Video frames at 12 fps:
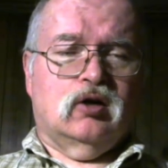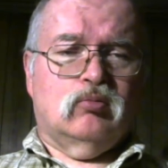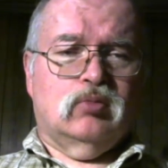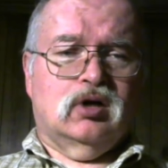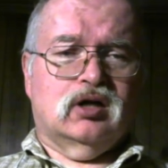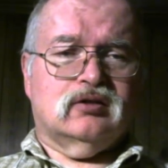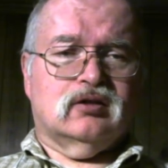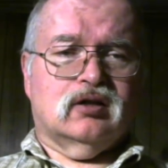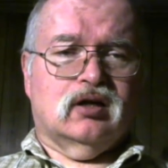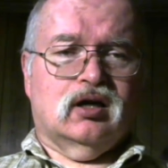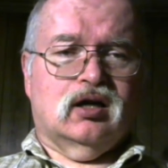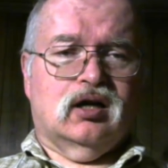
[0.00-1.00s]
but
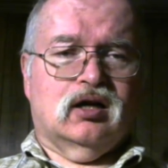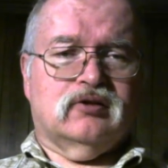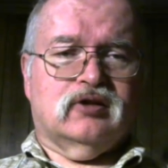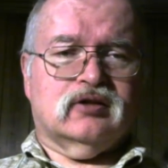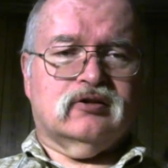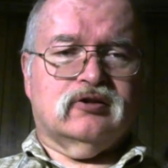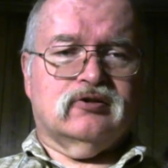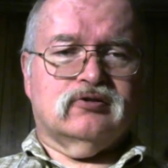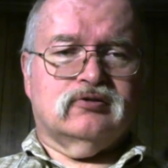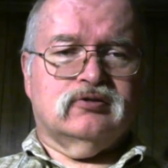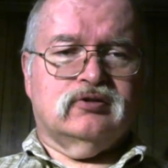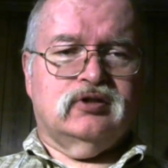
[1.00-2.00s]
I think there
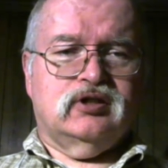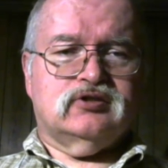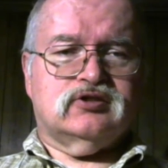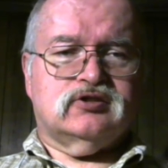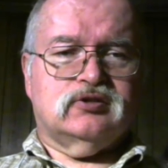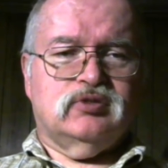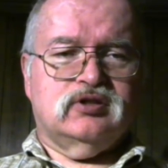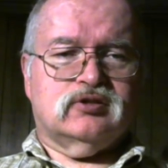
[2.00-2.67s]
needs to be